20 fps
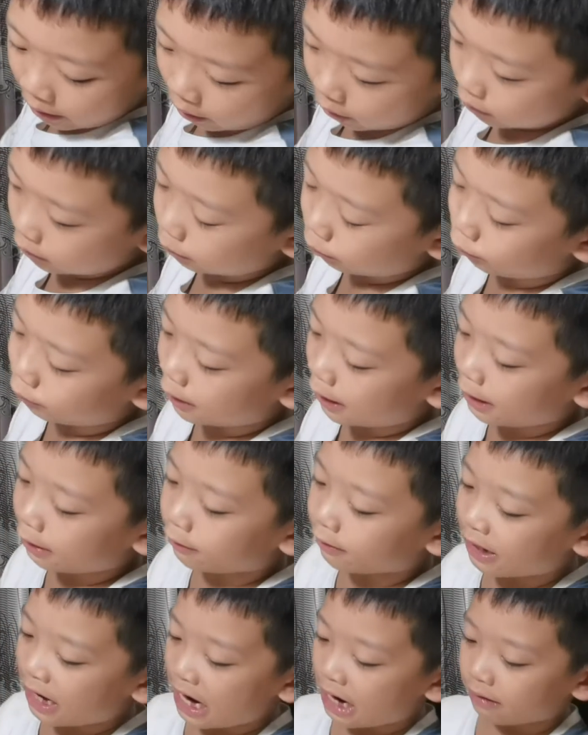on the
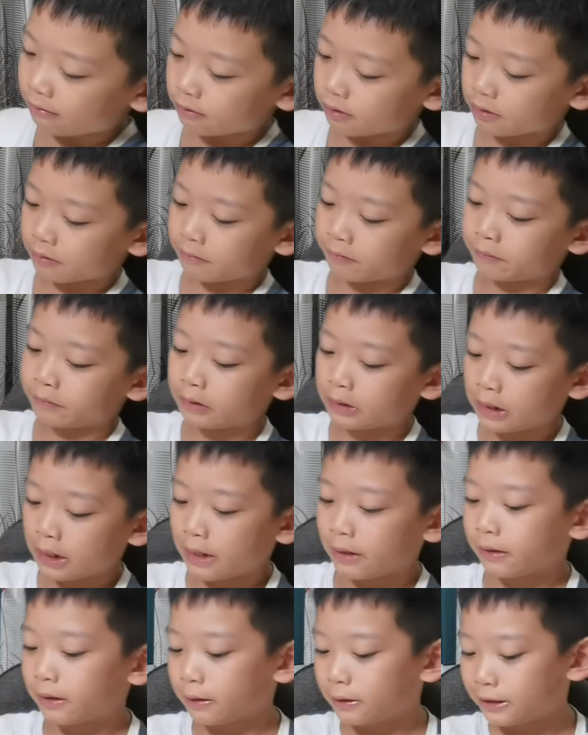playground.
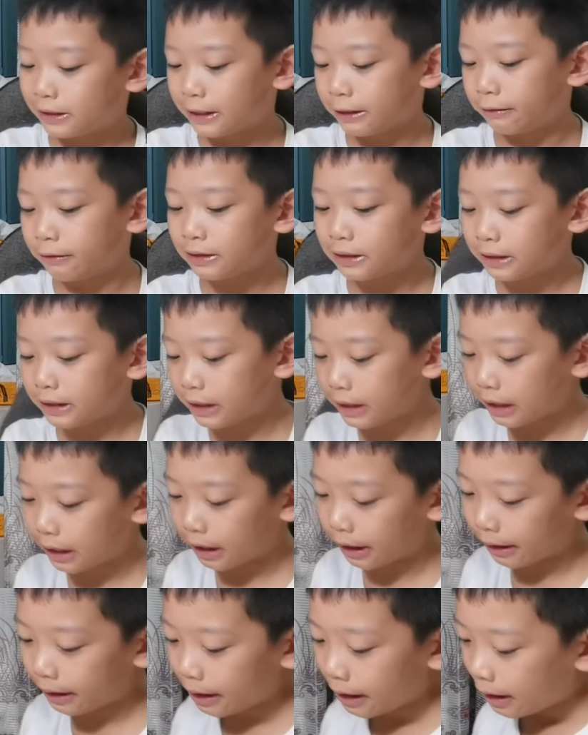The students
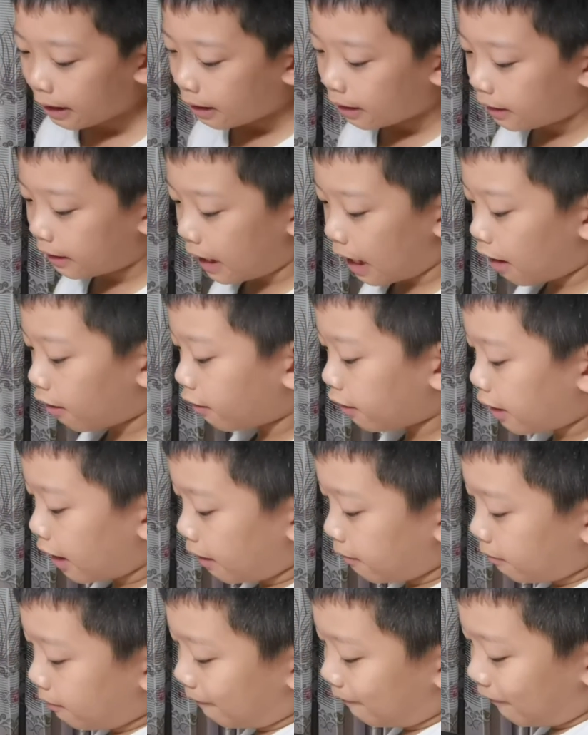cheered, louder
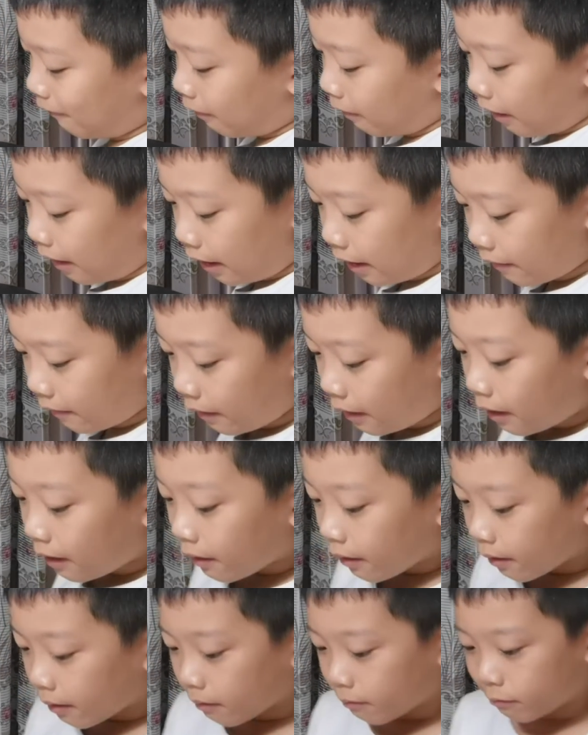than before.
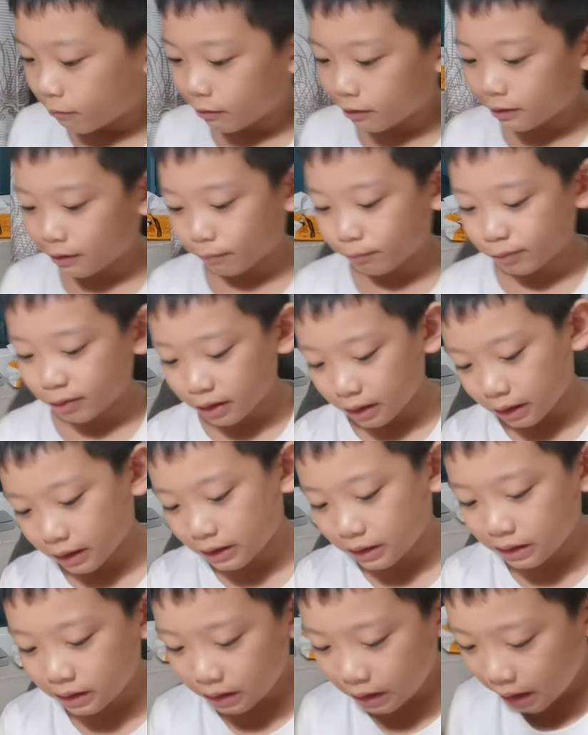Mr.
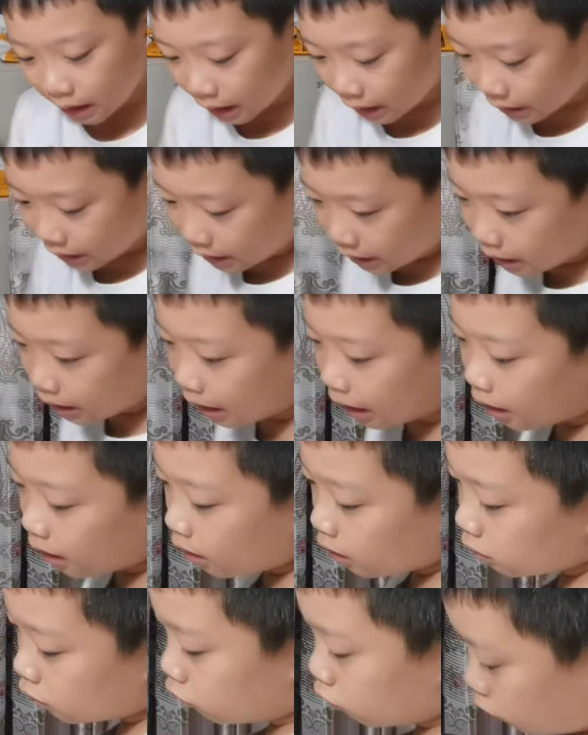Plunkett's antenna
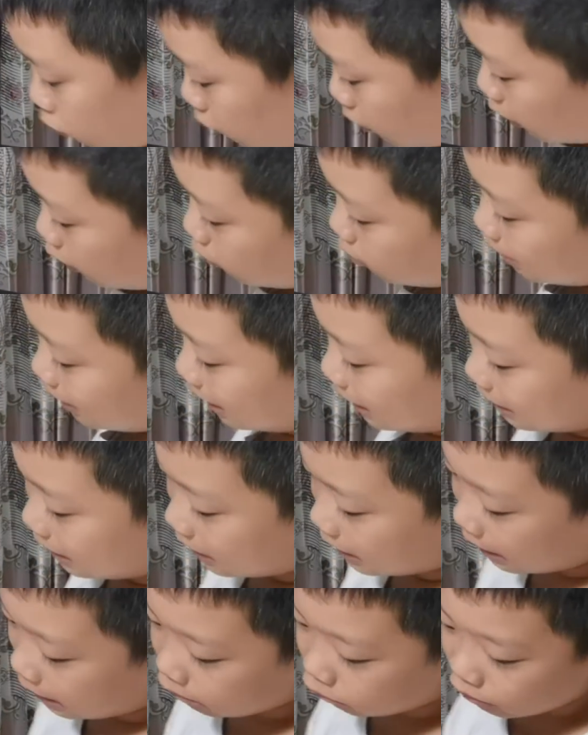drooped
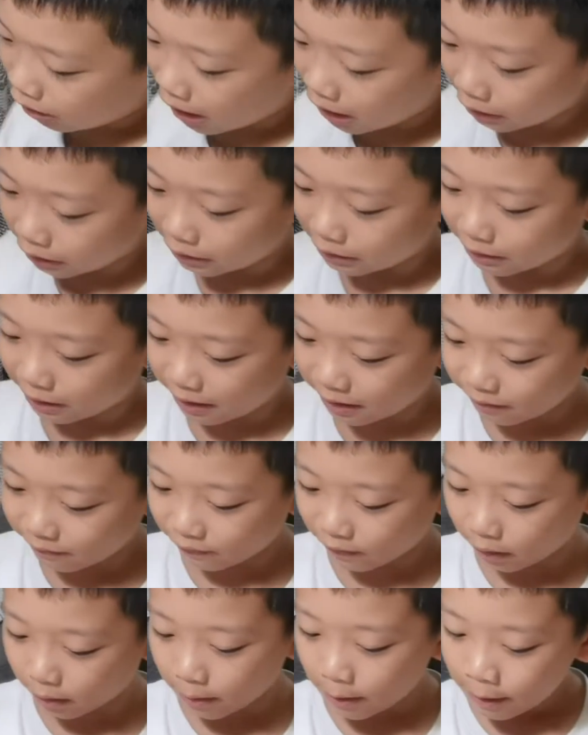as he dragged his
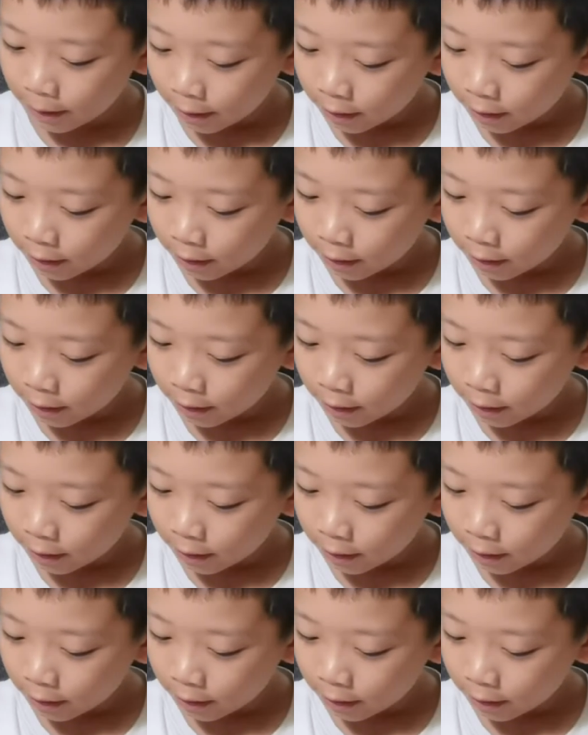A4